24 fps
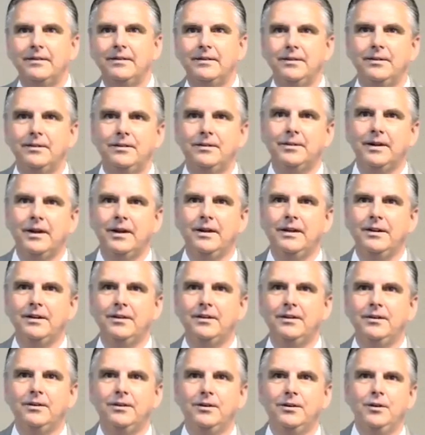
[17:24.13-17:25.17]
You see,
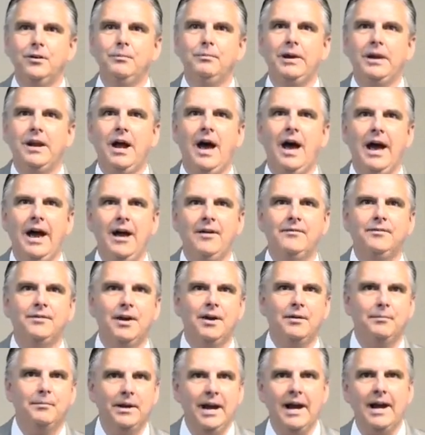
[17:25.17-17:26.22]
you may not have
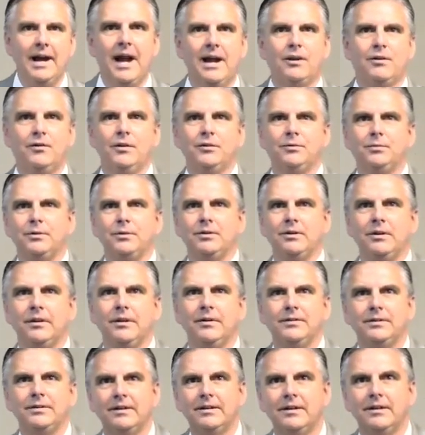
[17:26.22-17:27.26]
none, but I got a Christmas list.
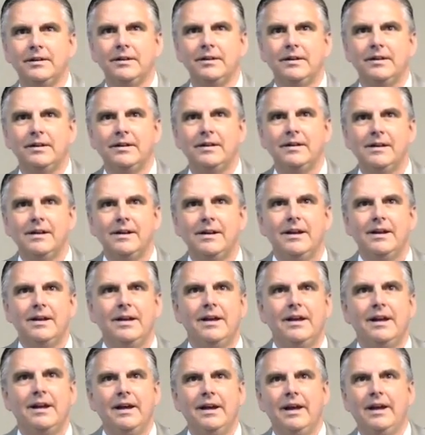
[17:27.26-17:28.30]

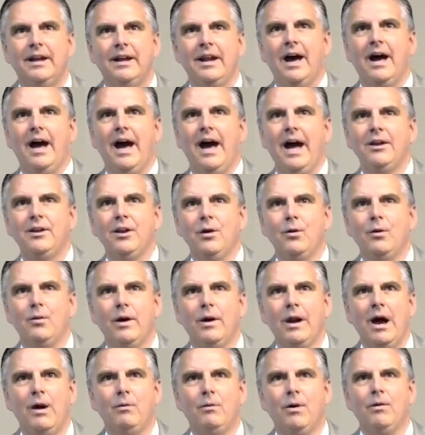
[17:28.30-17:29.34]
And I, know
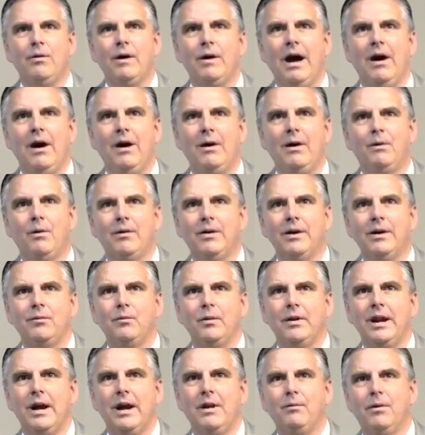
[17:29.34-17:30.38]
what I want, how I want it,
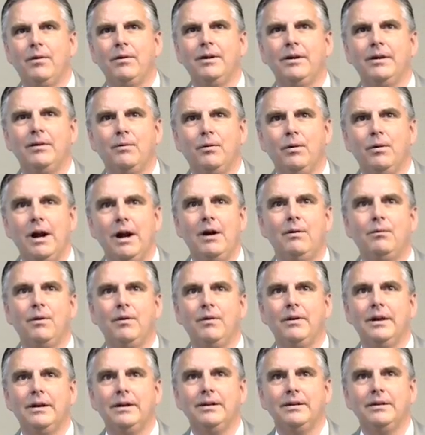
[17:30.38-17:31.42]
when I want it, where I
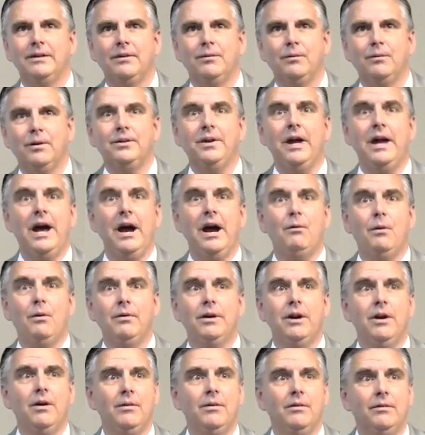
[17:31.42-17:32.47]
want it, what day I want
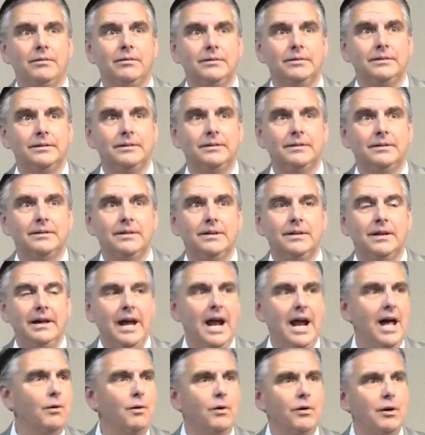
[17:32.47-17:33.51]
to know. And
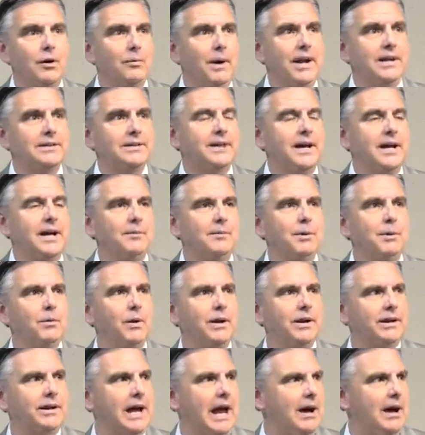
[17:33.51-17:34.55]
I don't want nobody telling me what
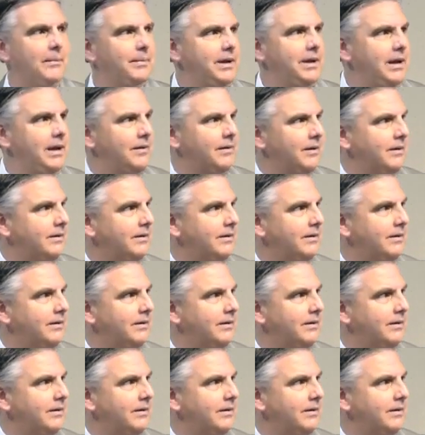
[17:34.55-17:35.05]
they got me either.